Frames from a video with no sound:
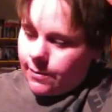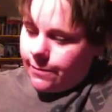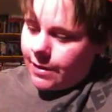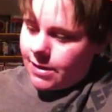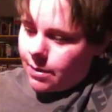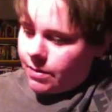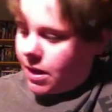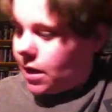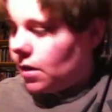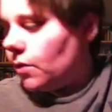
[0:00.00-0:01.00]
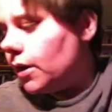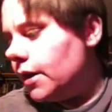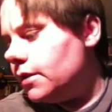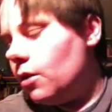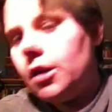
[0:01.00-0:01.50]
one for this update
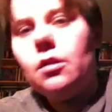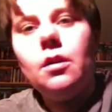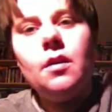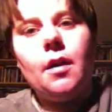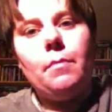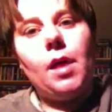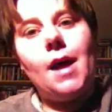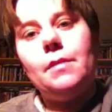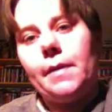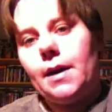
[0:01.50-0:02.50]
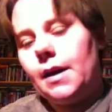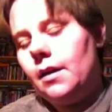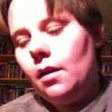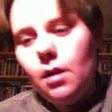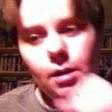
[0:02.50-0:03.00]
was on a blind buy.
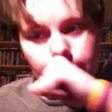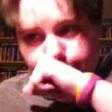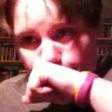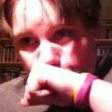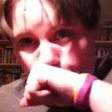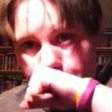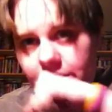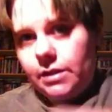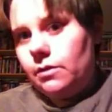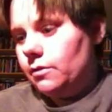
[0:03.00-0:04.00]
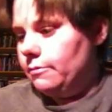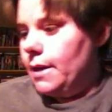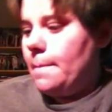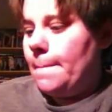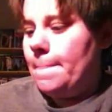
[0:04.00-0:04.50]
Excuse
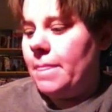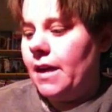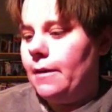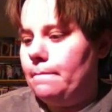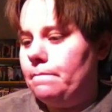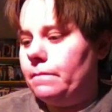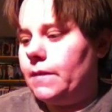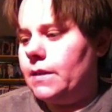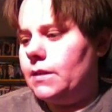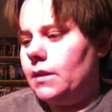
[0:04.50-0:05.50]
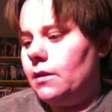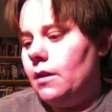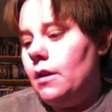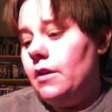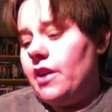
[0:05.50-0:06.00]
me, because I
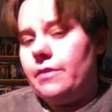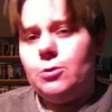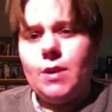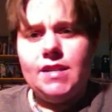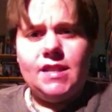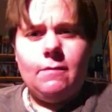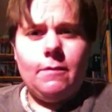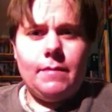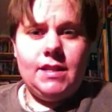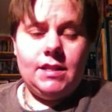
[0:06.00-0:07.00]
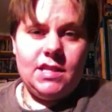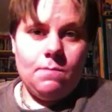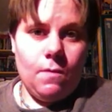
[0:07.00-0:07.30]
was trying to save up my Disney